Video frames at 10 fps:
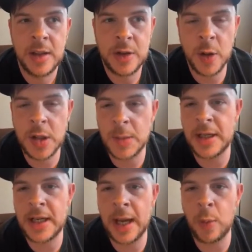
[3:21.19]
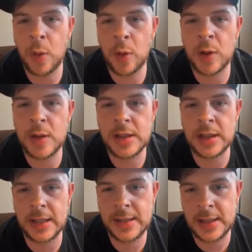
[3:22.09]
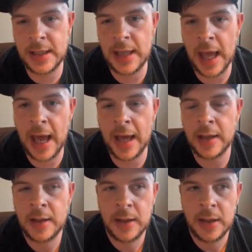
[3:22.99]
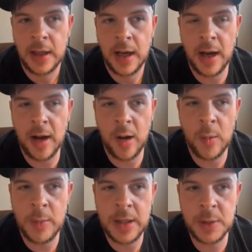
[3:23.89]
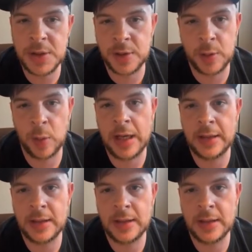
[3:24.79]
during the Monday Night Wars, and like seeing that um, it was just great.